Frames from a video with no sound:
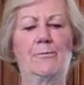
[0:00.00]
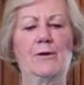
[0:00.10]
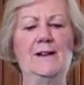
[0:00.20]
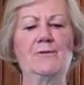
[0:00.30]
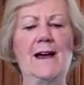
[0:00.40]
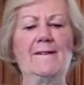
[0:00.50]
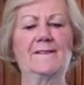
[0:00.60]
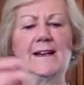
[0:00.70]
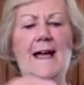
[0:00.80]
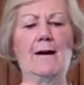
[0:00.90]

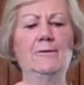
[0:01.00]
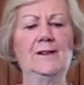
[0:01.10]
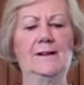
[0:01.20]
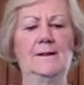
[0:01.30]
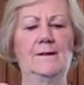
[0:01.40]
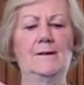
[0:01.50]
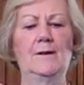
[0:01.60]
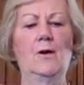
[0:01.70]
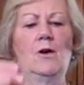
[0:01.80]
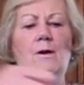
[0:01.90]
pre-draft it out
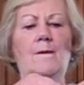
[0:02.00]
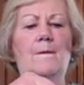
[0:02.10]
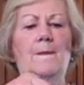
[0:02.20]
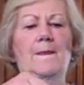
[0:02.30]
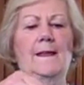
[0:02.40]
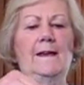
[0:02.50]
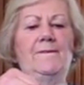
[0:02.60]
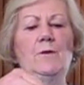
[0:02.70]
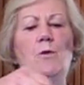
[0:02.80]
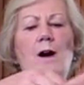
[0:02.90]

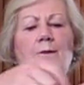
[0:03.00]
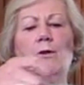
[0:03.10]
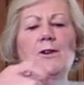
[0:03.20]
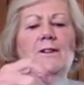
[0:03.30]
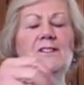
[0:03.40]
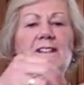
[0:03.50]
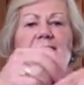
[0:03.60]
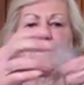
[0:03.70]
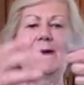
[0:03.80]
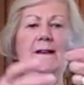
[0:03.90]
if you want, or you can
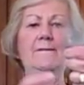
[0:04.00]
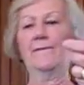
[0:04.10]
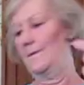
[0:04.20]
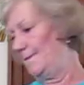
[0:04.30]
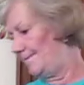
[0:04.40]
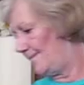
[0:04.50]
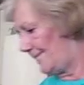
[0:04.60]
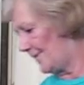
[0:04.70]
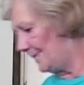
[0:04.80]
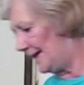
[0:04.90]
just spin
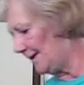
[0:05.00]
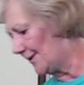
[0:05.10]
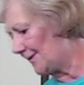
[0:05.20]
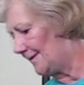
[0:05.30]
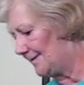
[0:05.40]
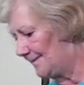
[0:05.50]
from here.